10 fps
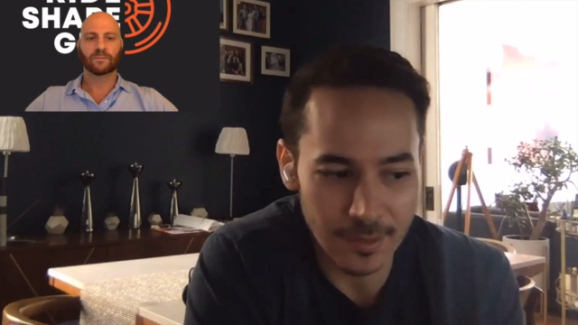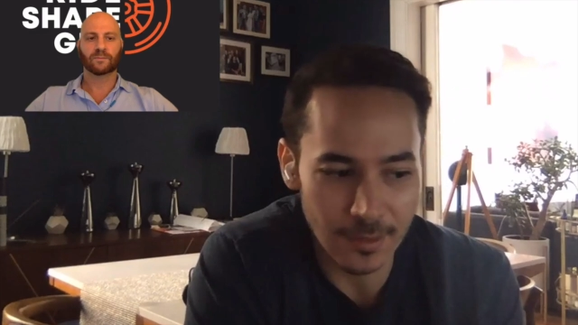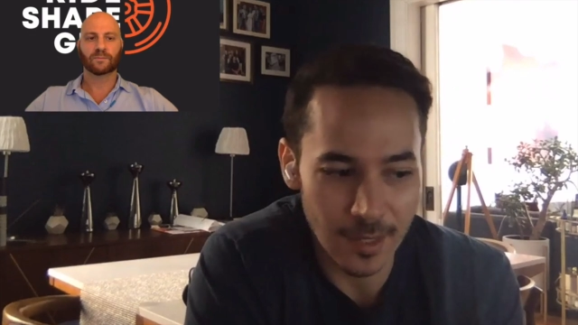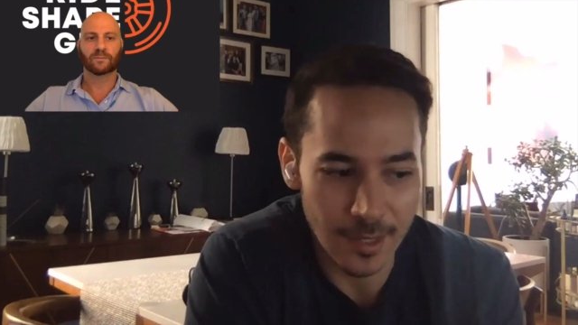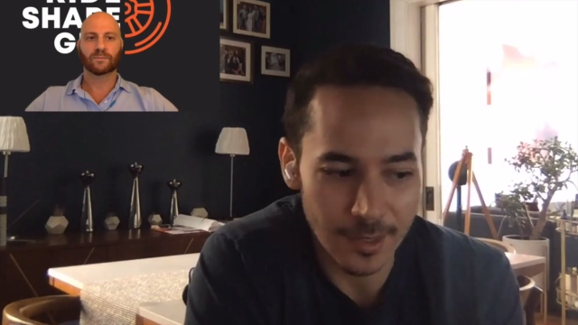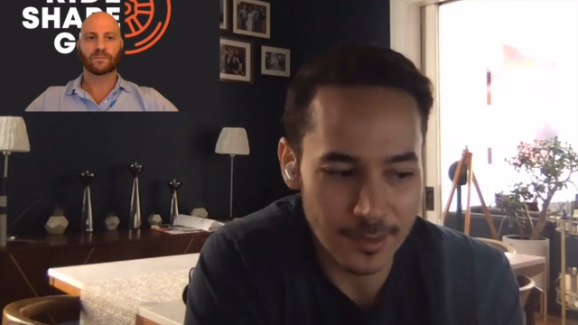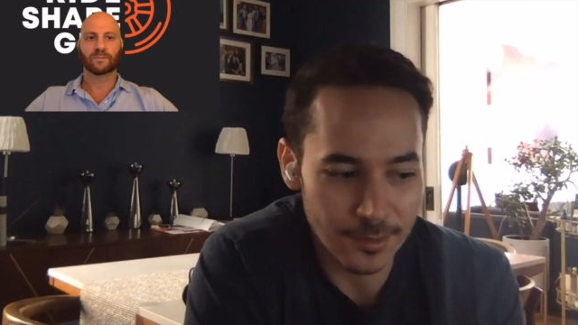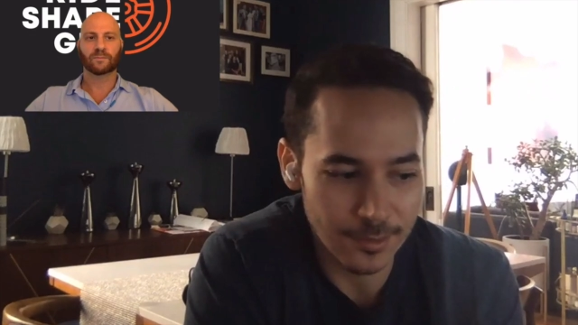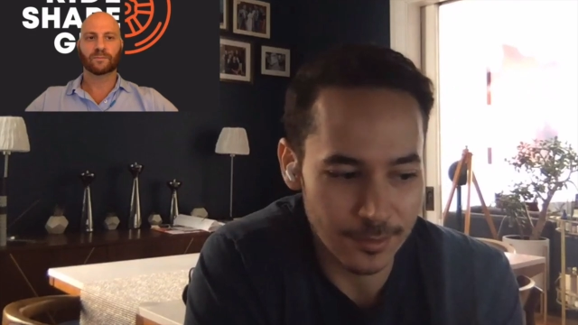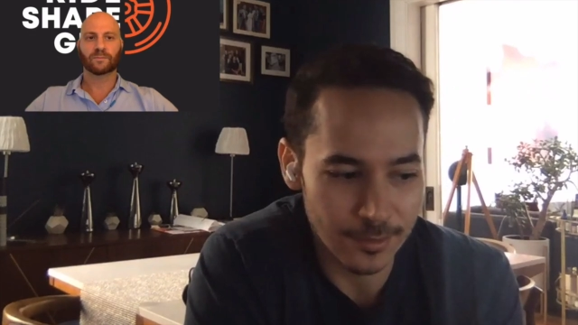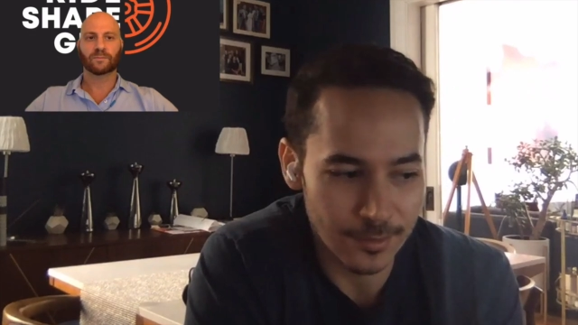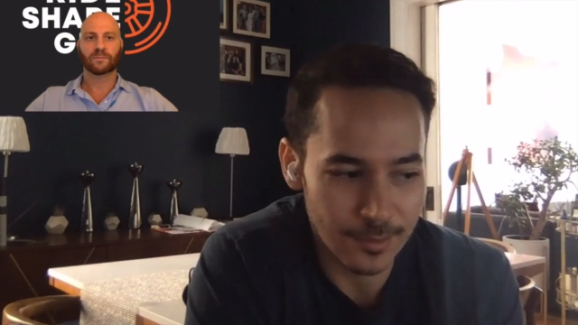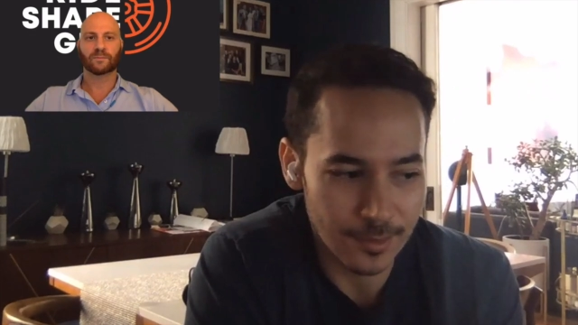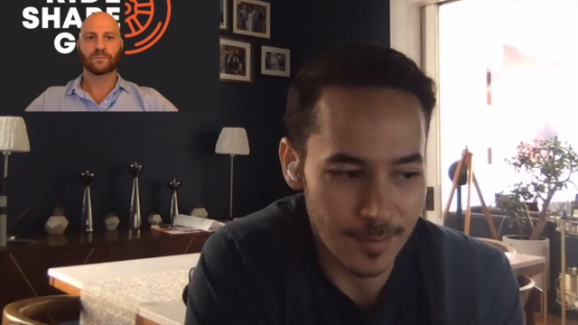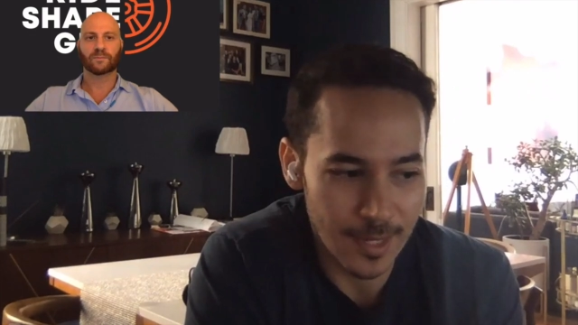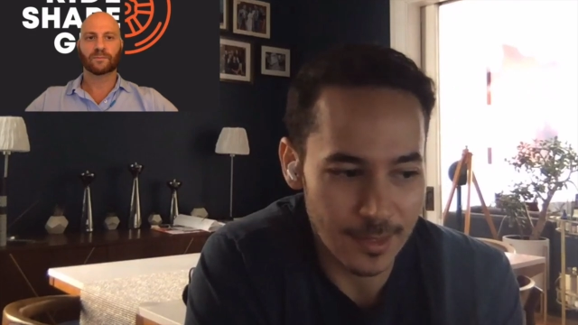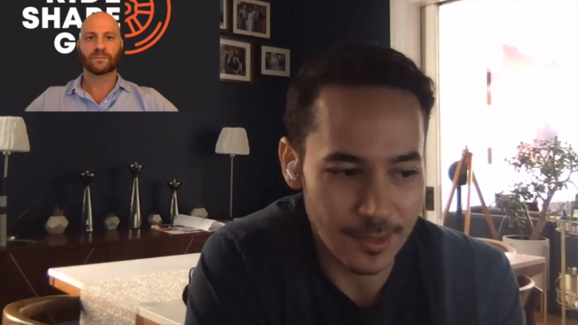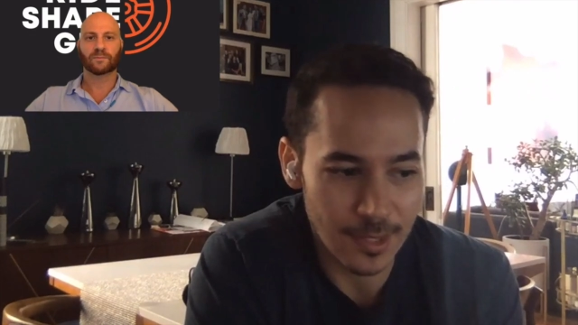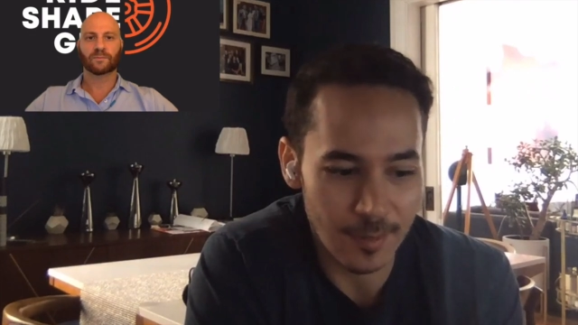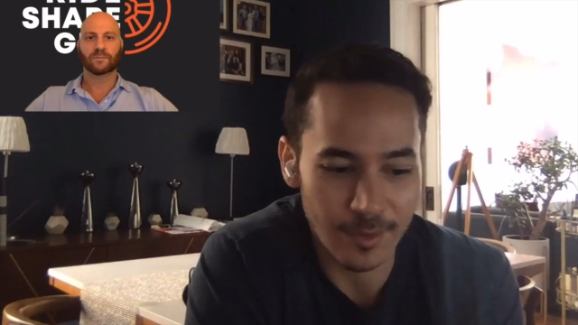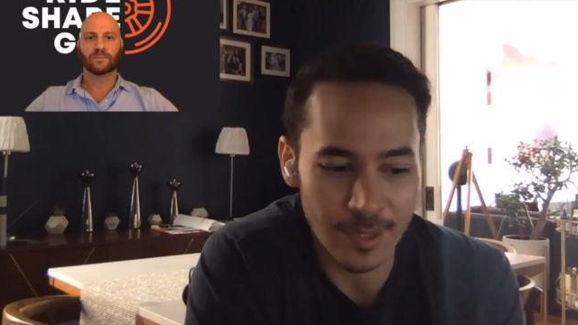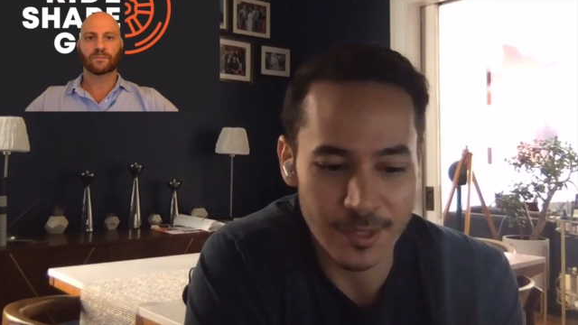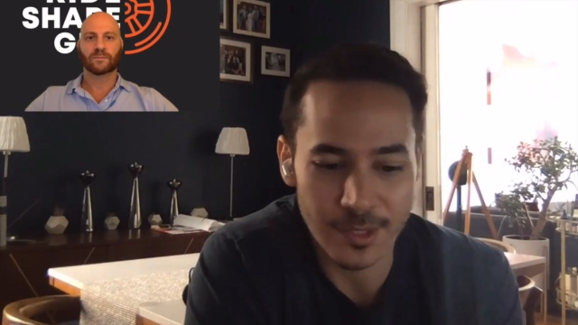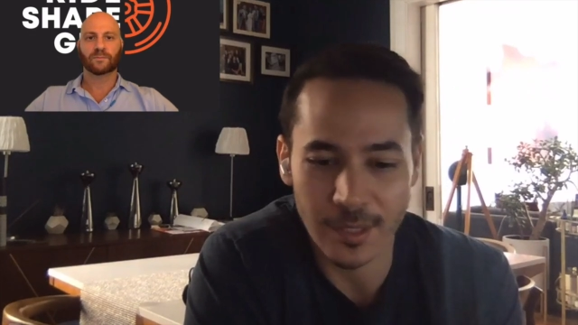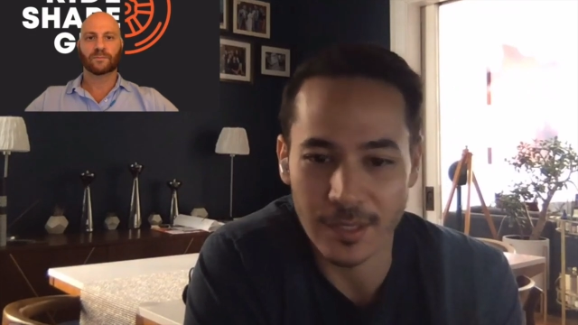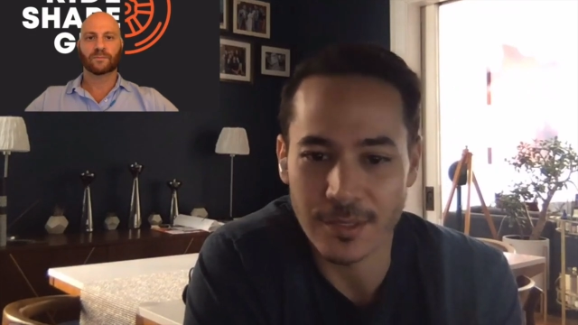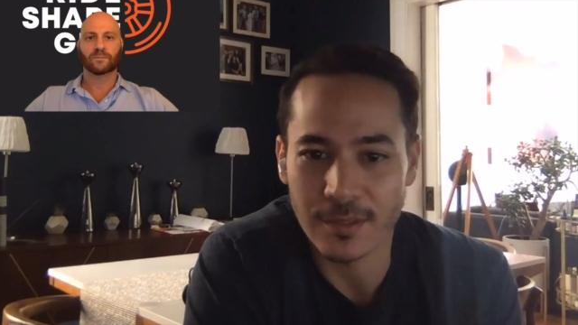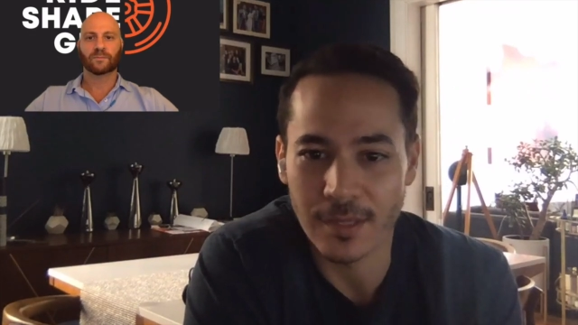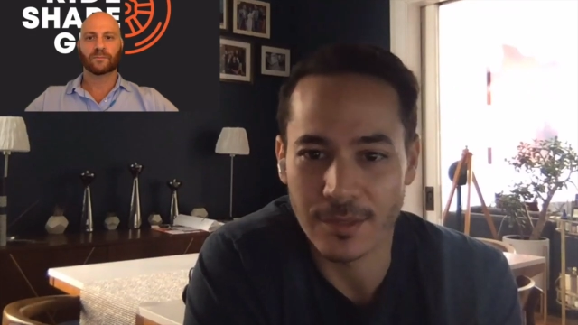Speaker 1: and the like to to manage an operation that's